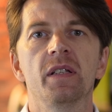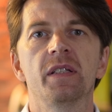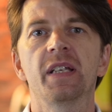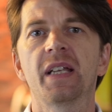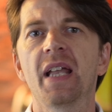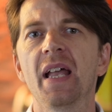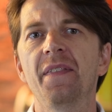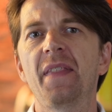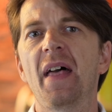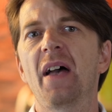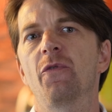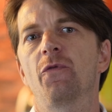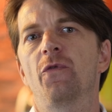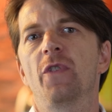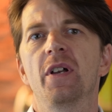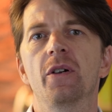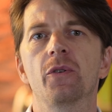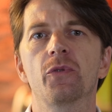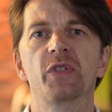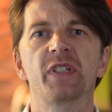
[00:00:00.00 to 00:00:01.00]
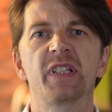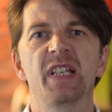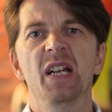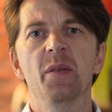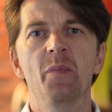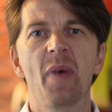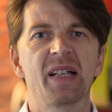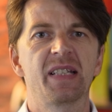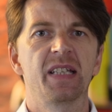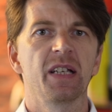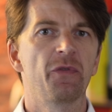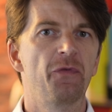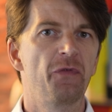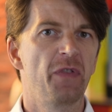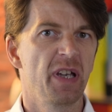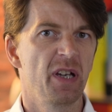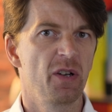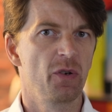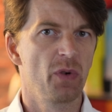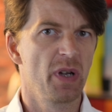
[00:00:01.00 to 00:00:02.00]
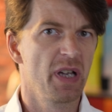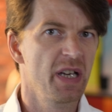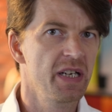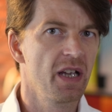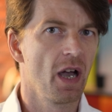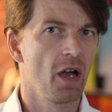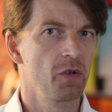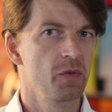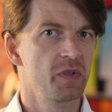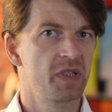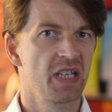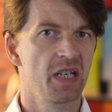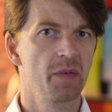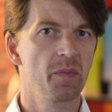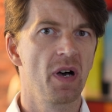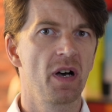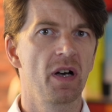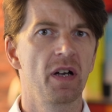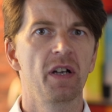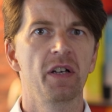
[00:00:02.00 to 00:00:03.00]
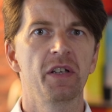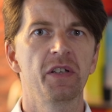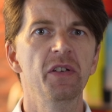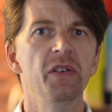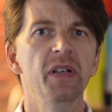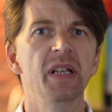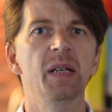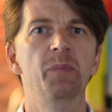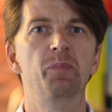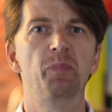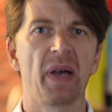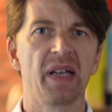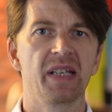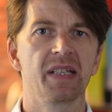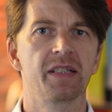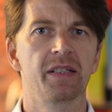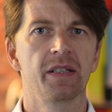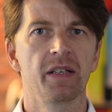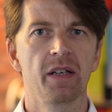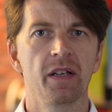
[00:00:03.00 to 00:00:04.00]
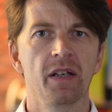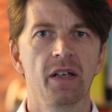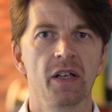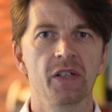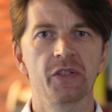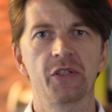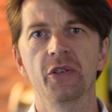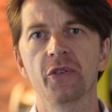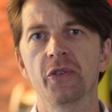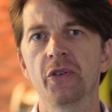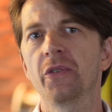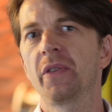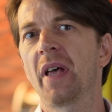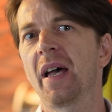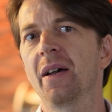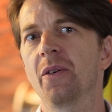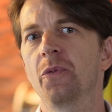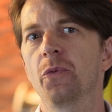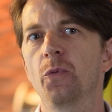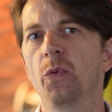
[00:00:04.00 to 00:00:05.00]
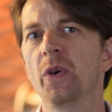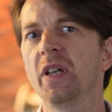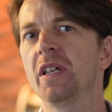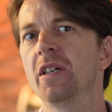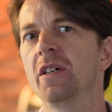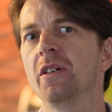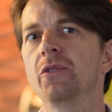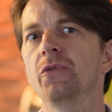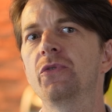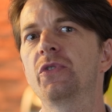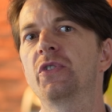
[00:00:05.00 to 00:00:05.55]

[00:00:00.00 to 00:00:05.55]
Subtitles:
To get that real cinematic feel in your home cinema, you need bass. And to do that, we use